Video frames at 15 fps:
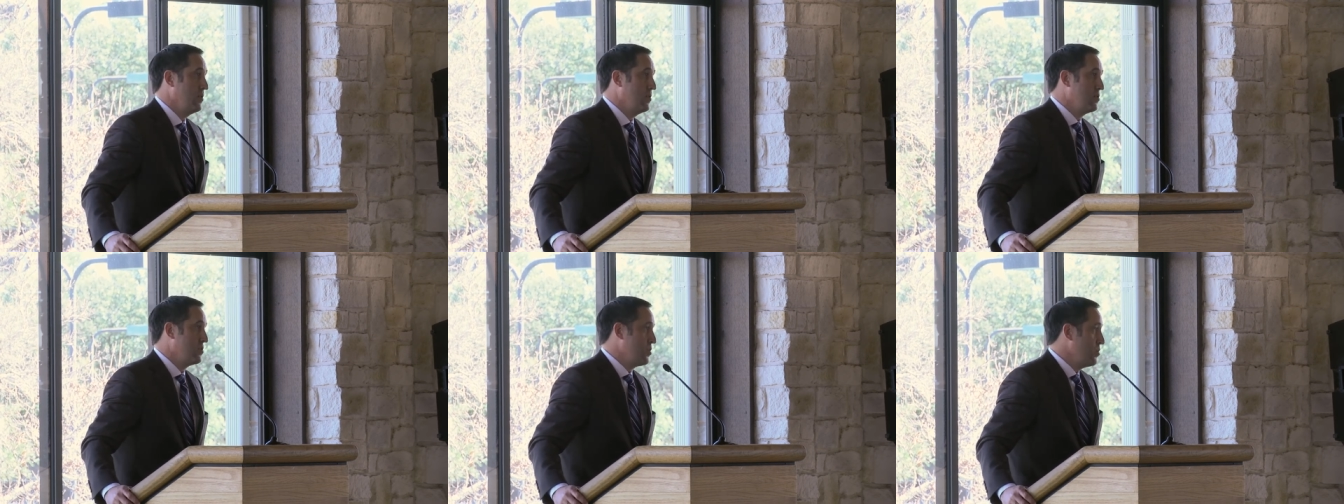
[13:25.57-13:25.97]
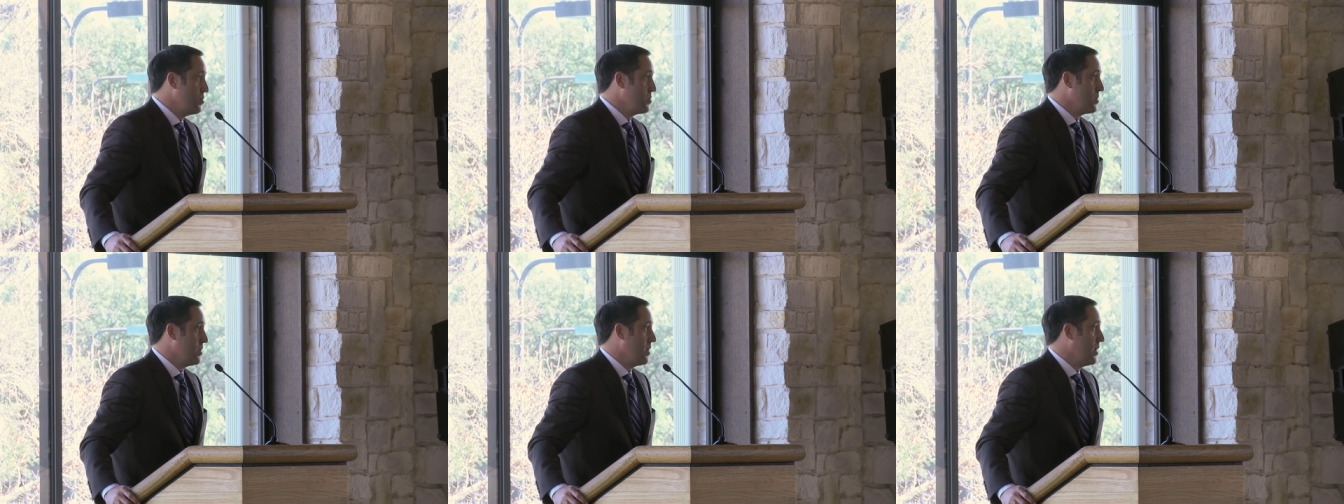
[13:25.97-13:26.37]

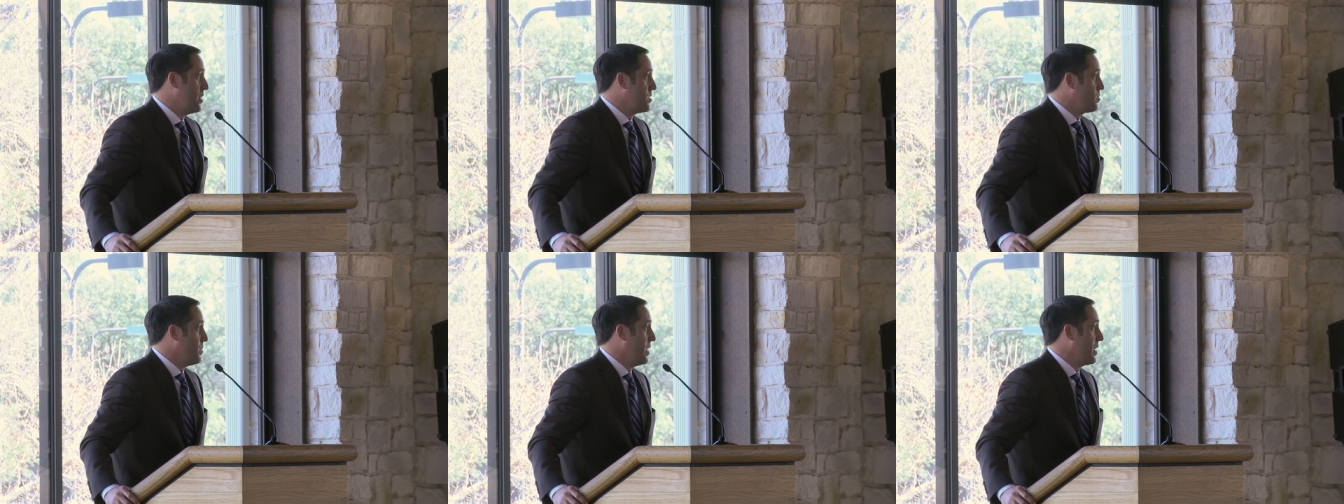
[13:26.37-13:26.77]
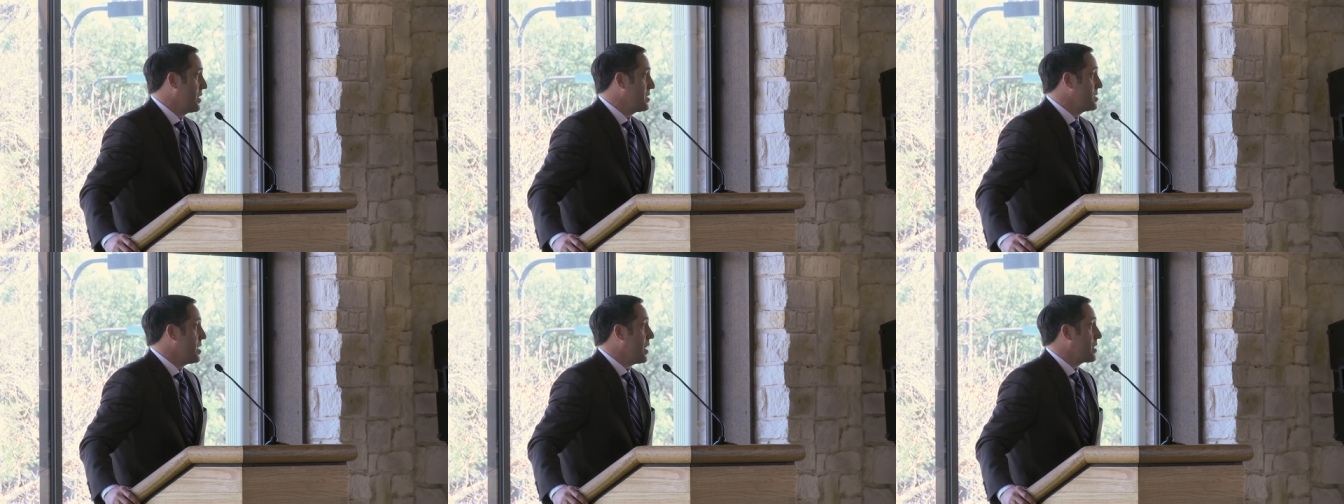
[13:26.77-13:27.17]
Susan has
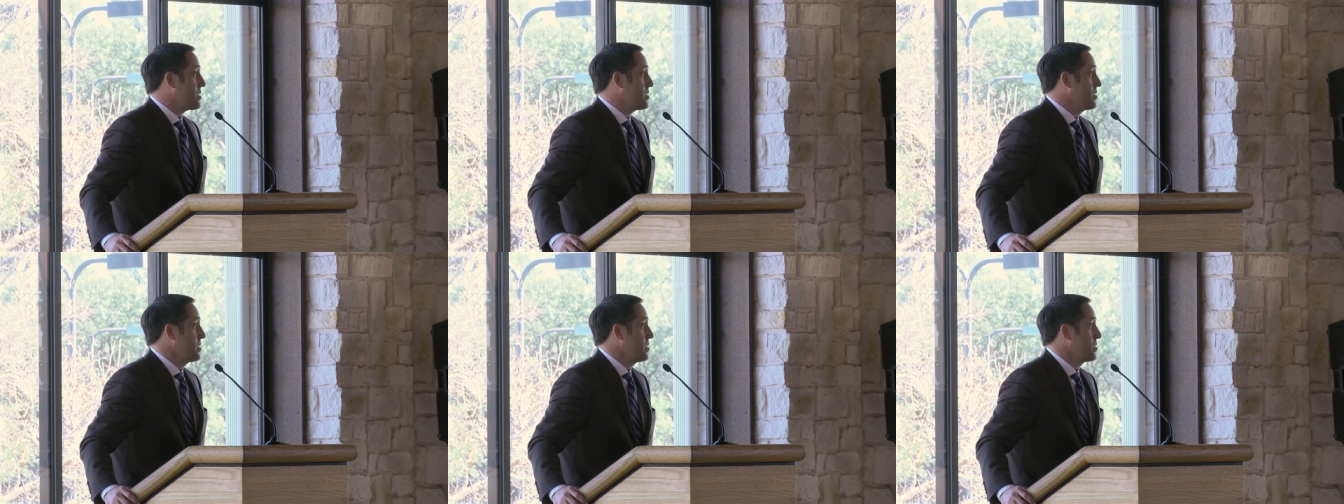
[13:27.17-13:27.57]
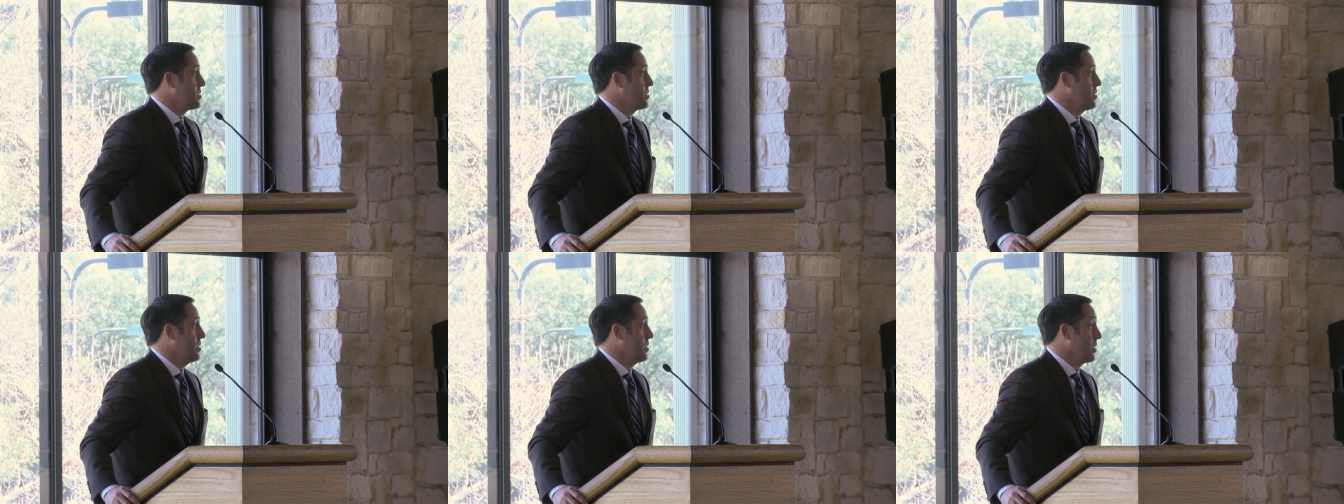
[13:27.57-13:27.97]
made Texas
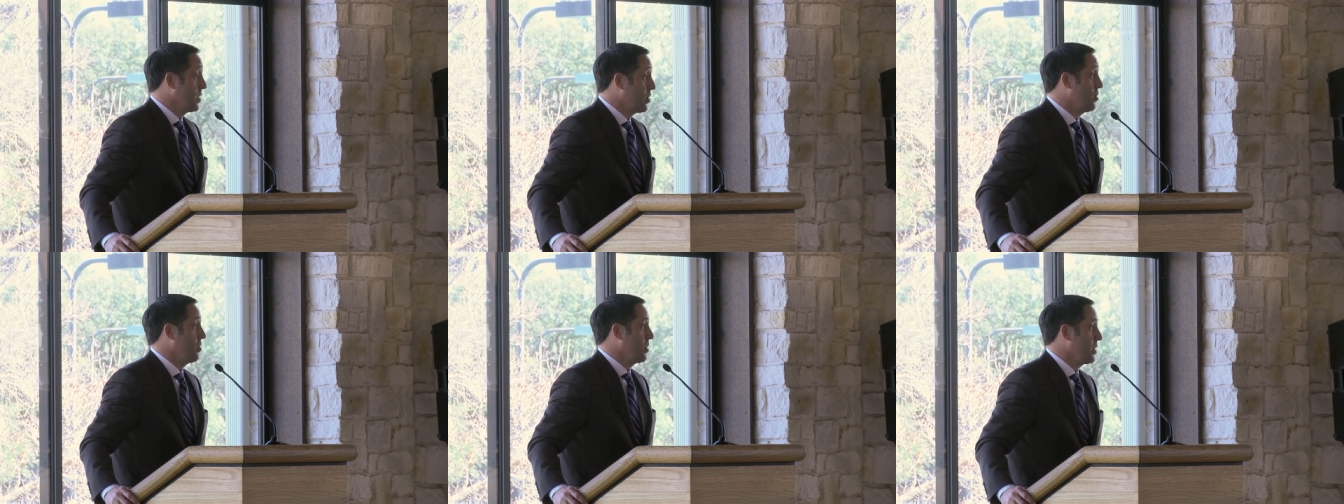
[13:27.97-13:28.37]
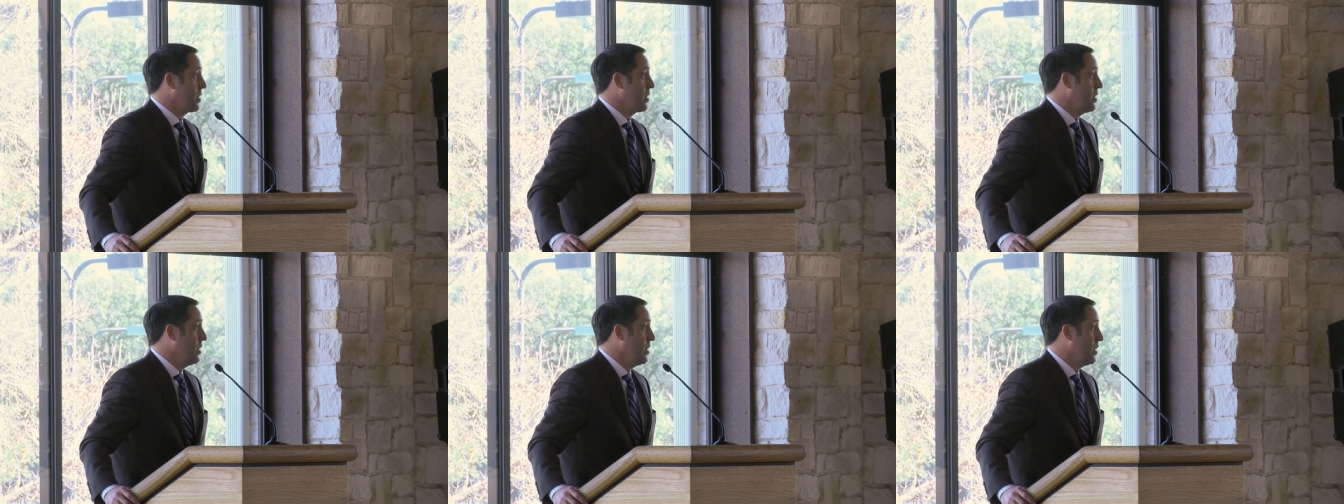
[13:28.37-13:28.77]

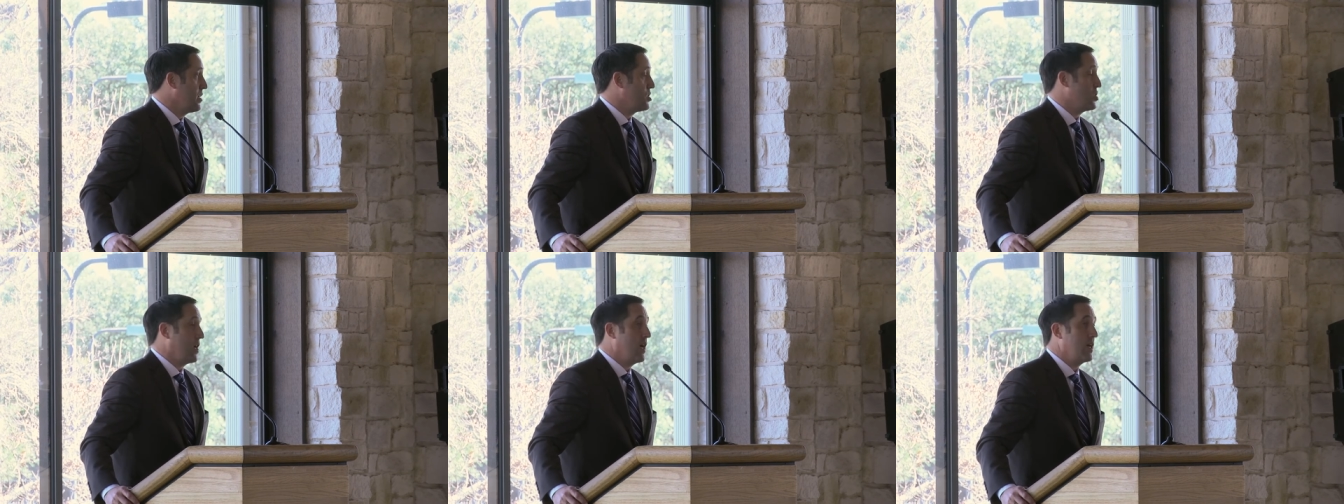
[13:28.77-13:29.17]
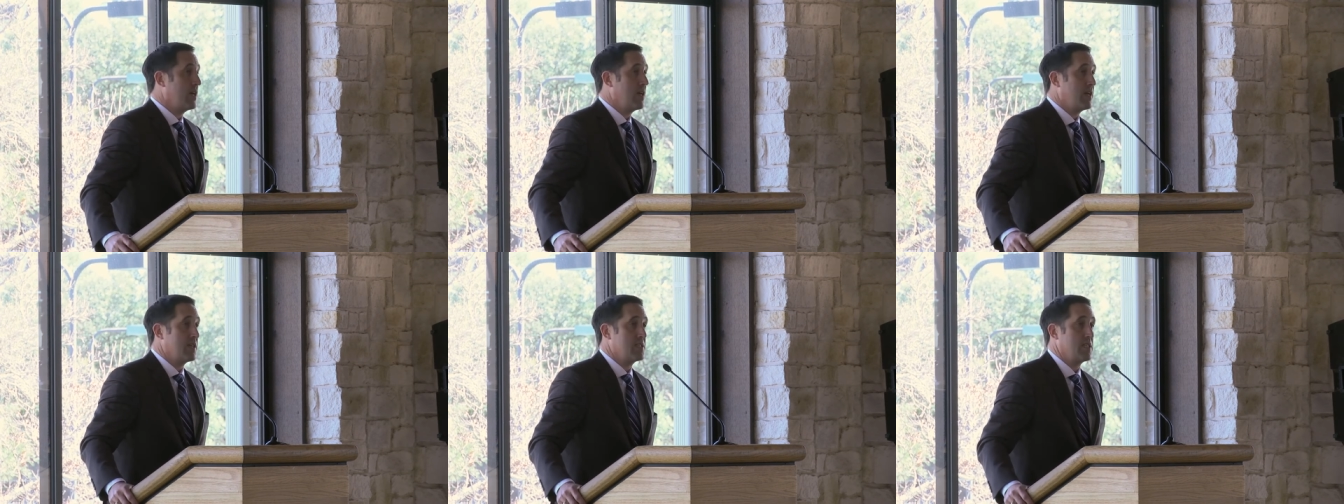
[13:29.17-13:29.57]
literally a
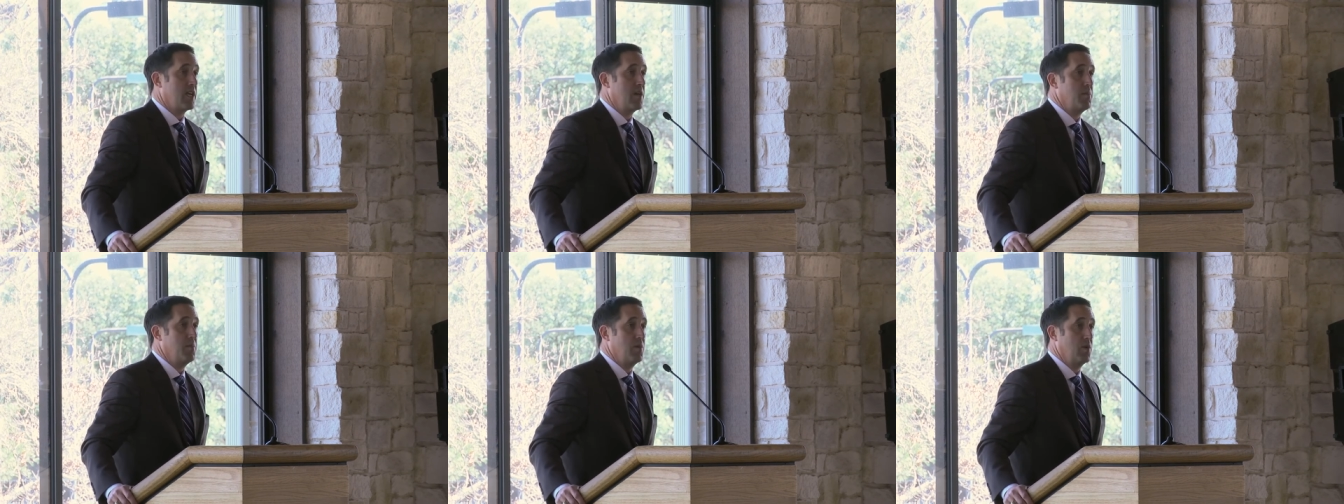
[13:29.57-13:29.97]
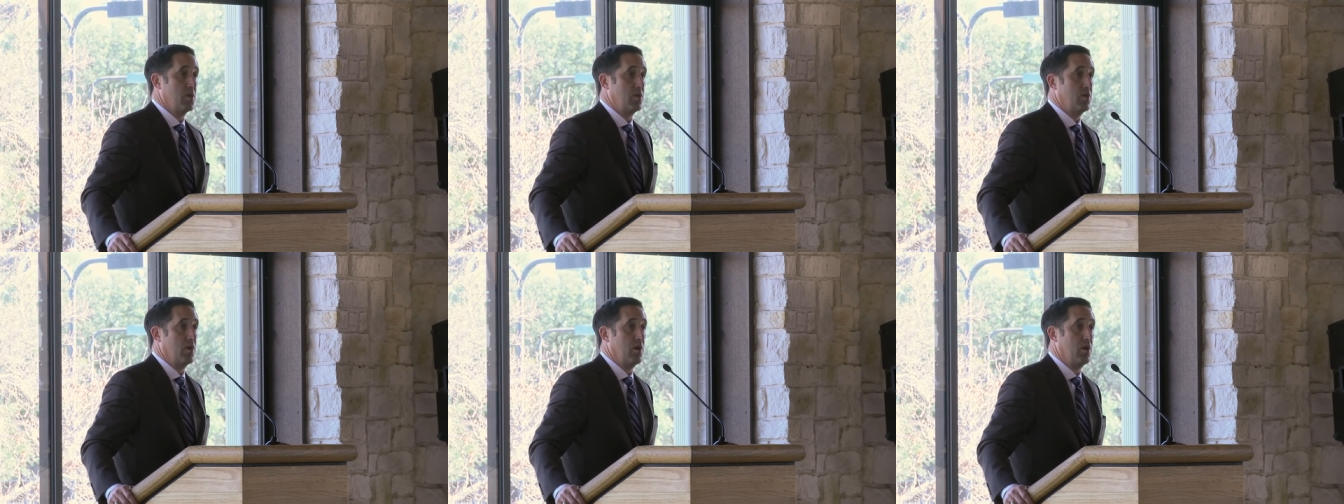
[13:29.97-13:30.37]
shining example
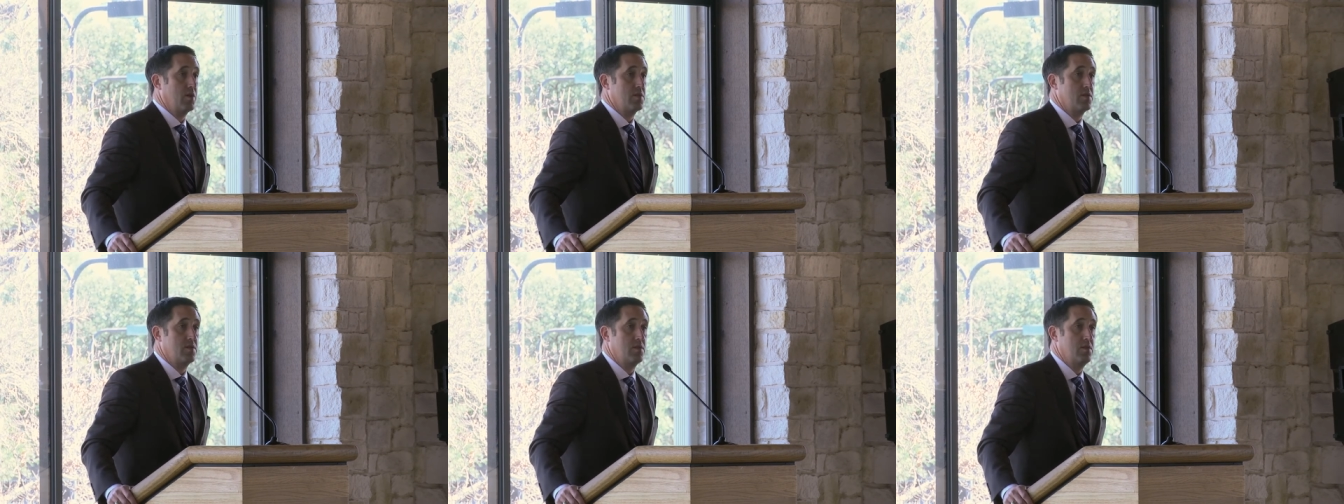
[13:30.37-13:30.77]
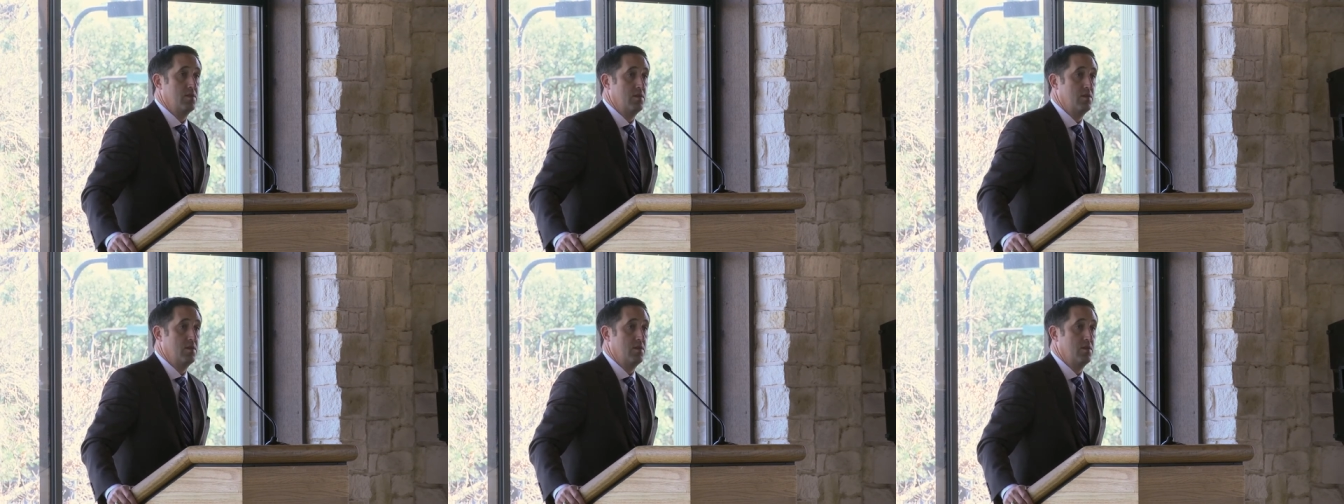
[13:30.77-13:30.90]
across